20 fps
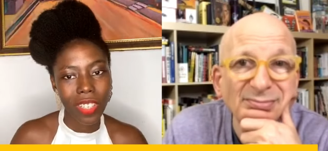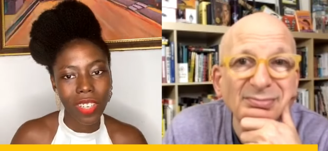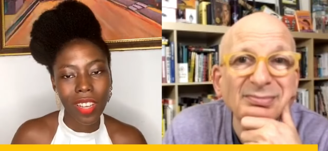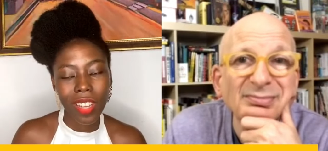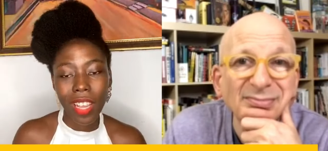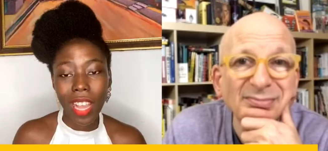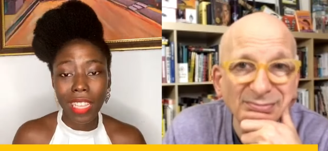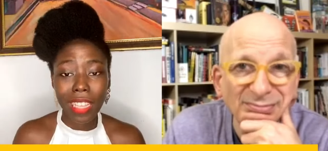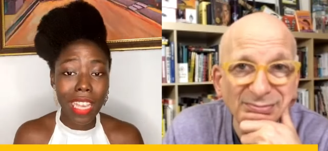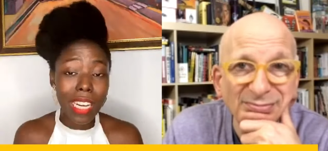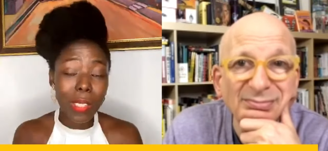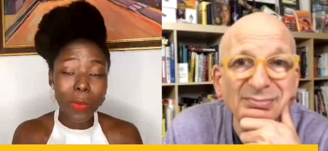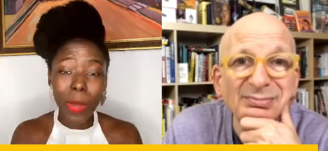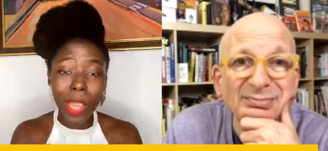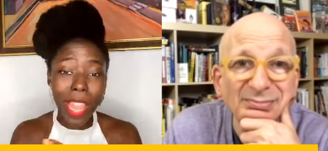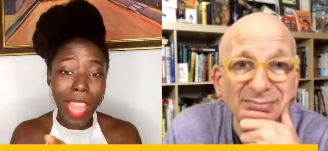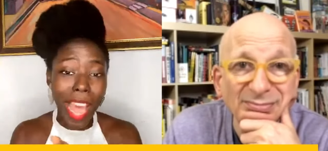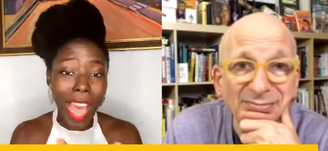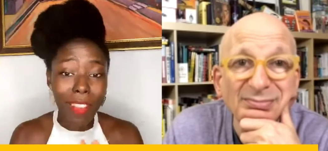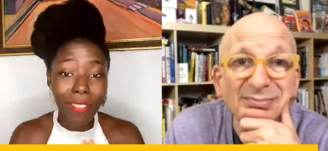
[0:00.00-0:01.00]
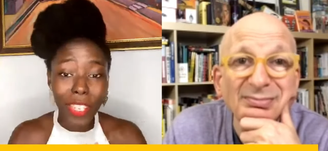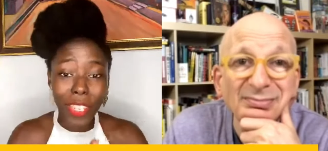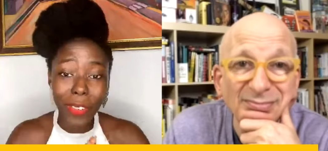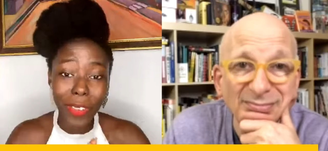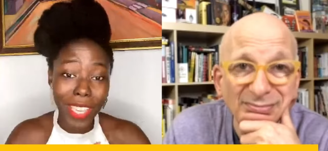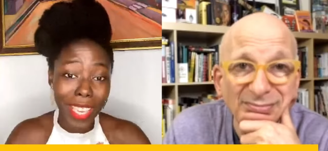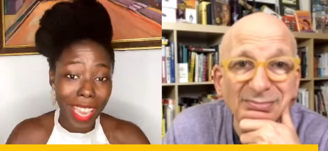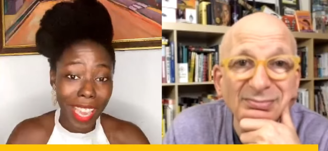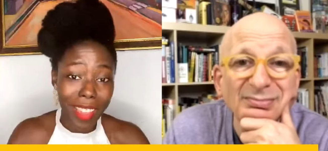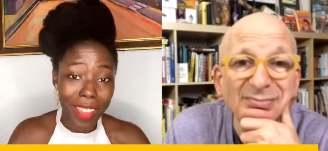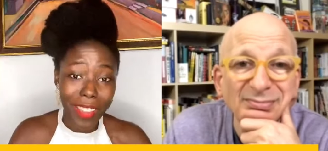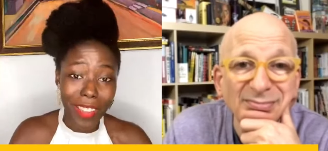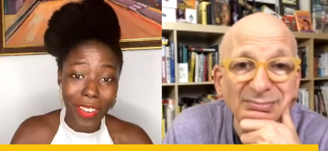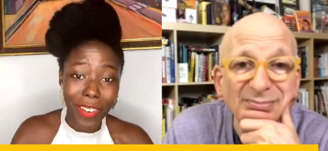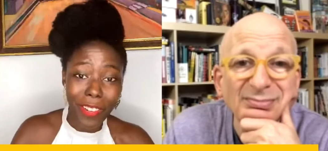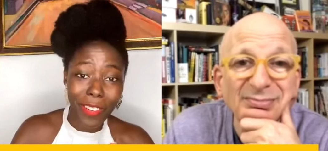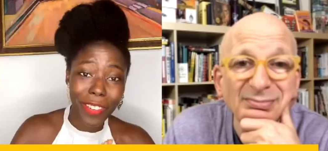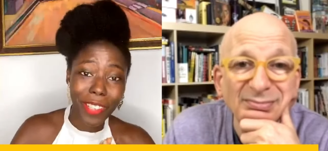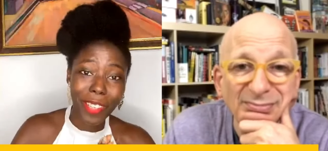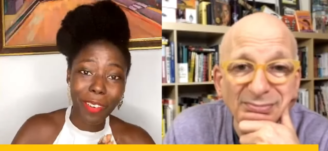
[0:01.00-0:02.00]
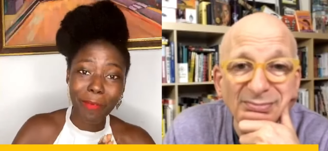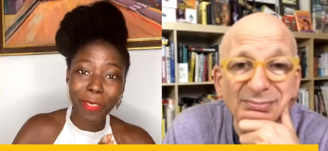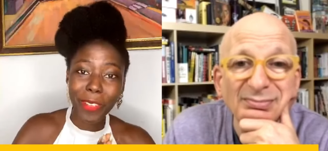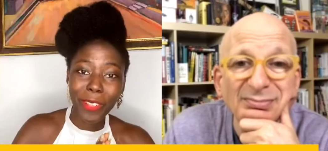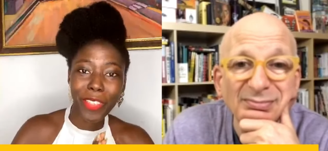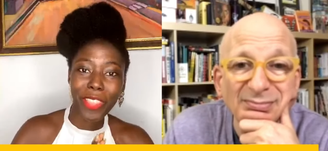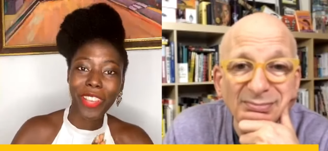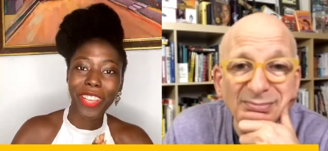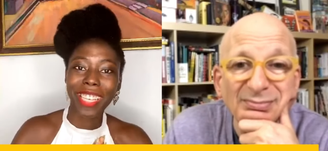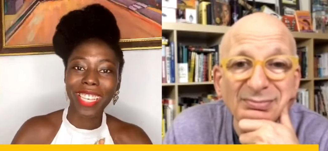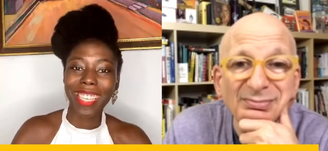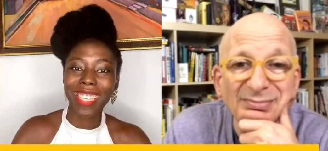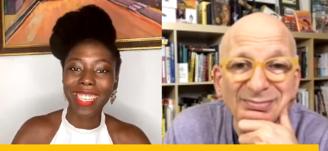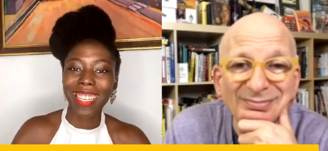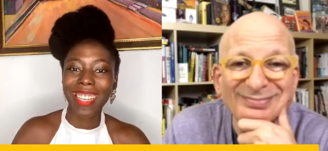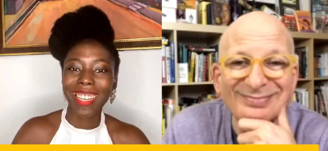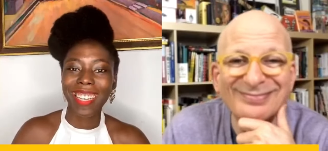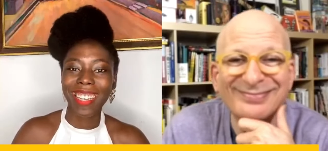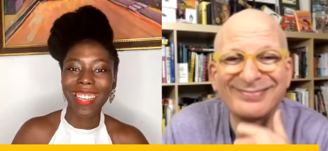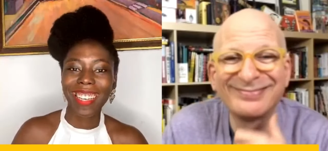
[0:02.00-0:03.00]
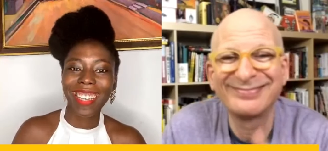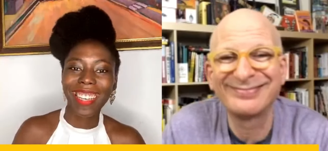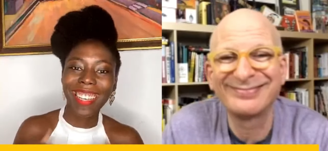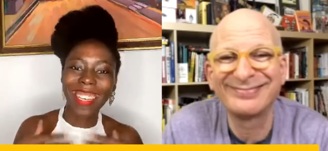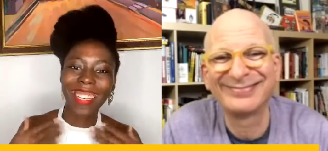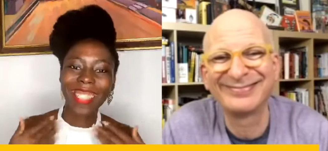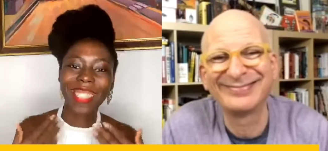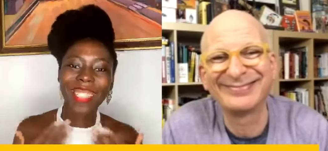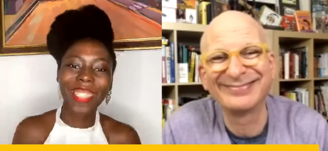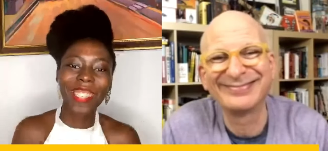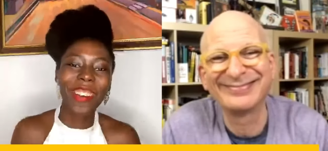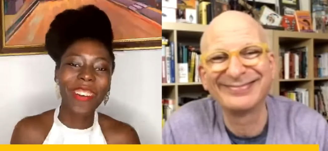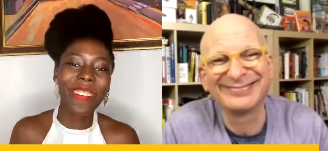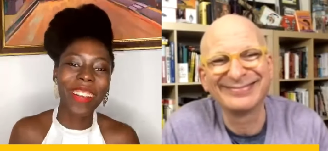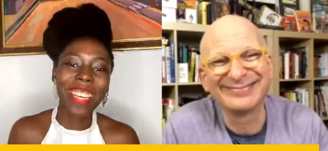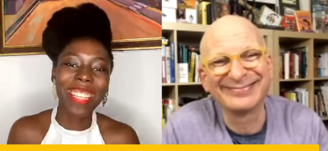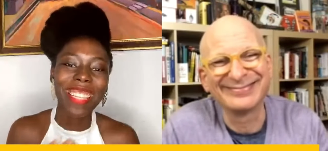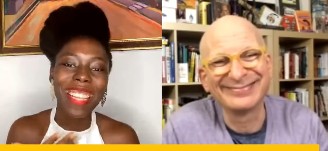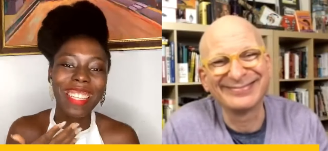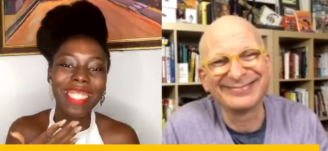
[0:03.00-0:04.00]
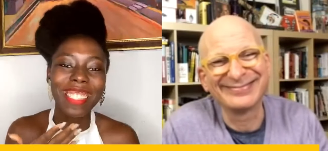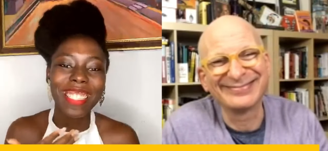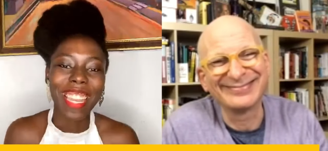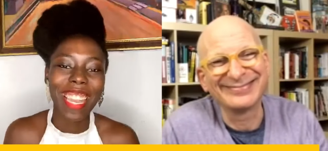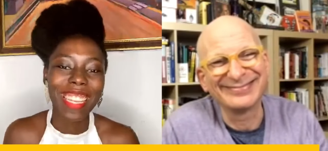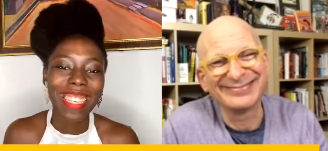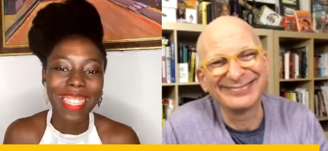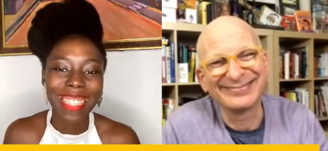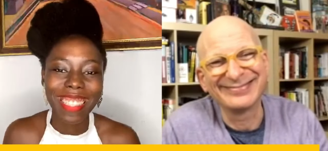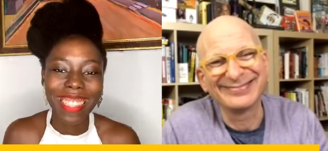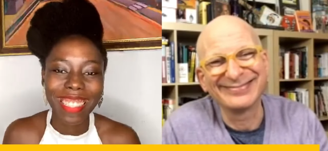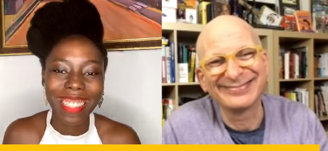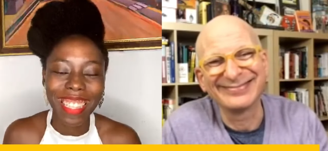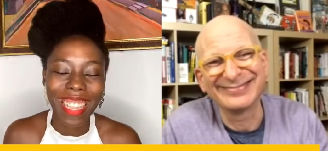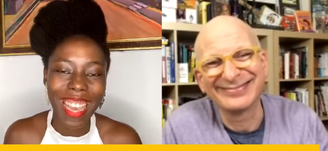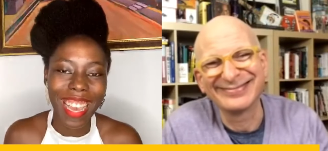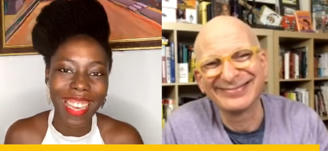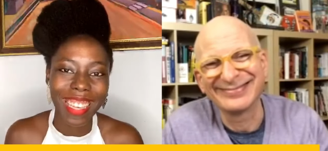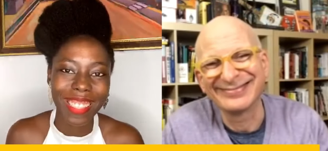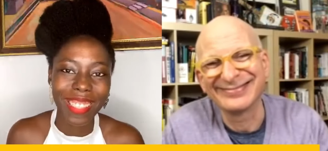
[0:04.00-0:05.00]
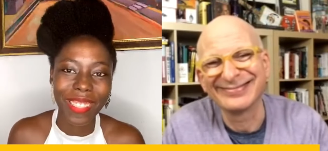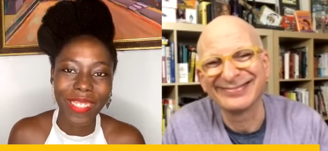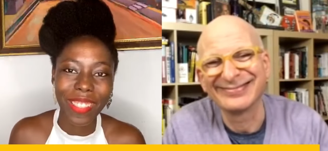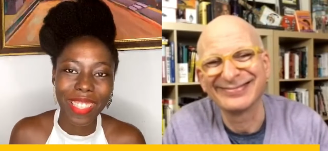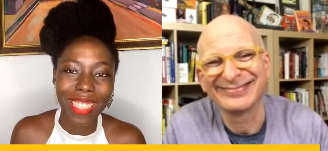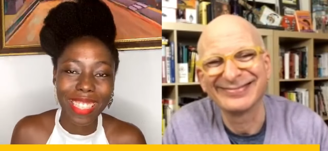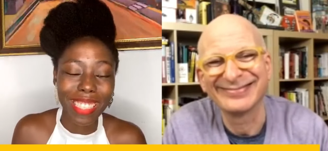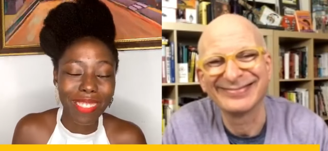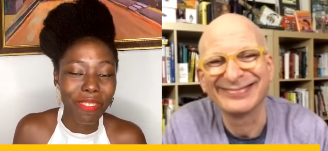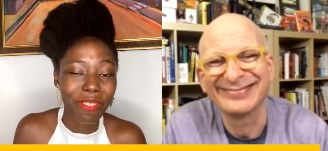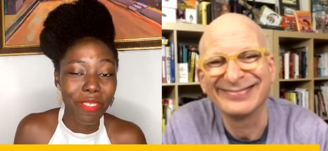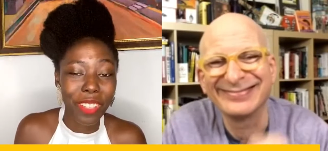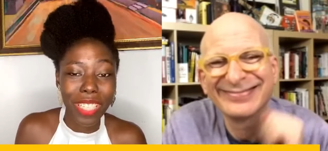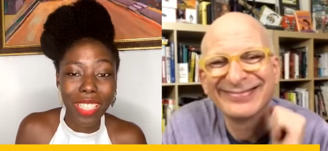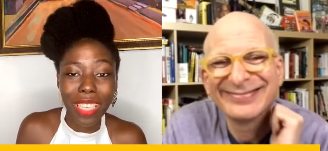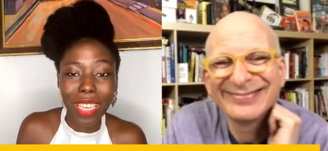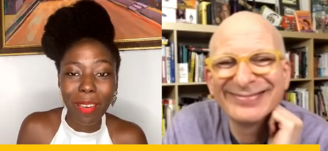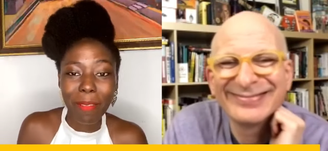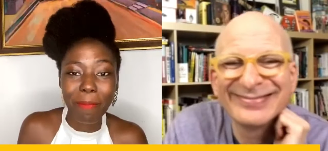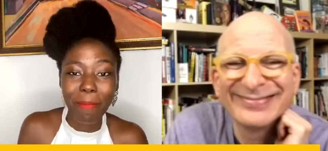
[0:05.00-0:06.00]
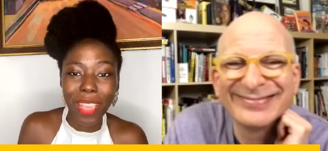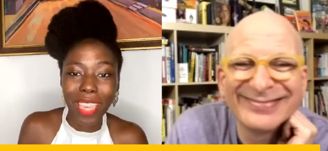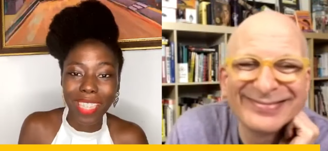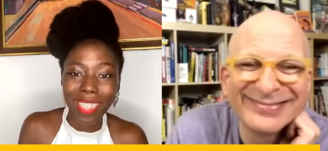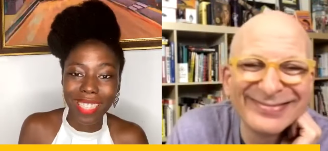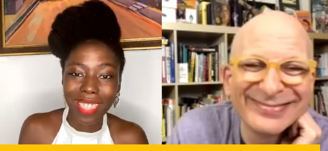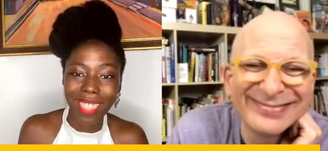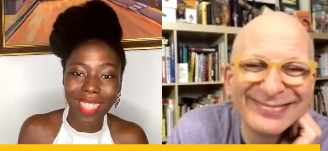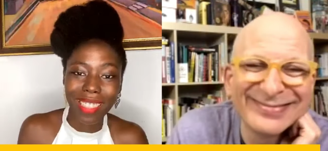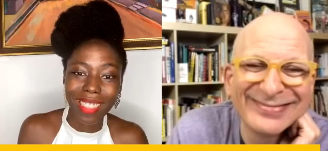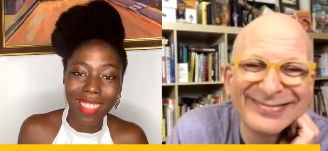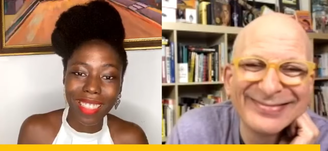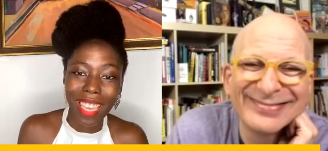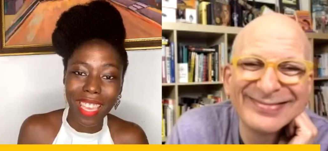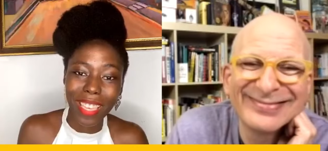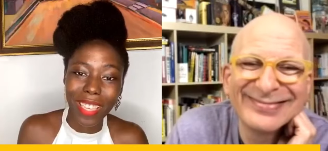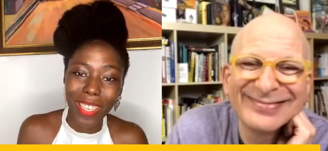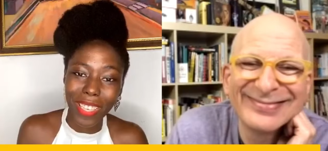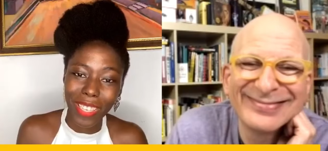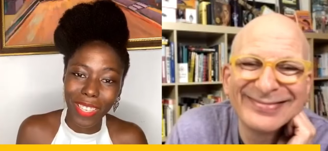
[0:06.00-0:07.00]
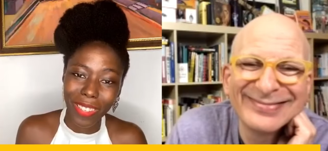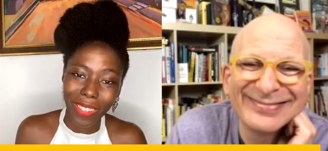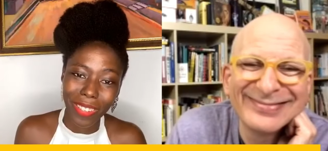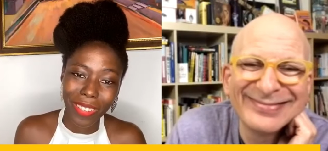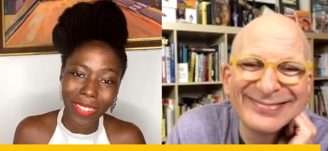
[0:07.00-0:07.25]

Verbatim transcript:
Speaker 1: And that is why I have you here, you know, global thought leader showing and shining the light. So this is really amazing. Thank you.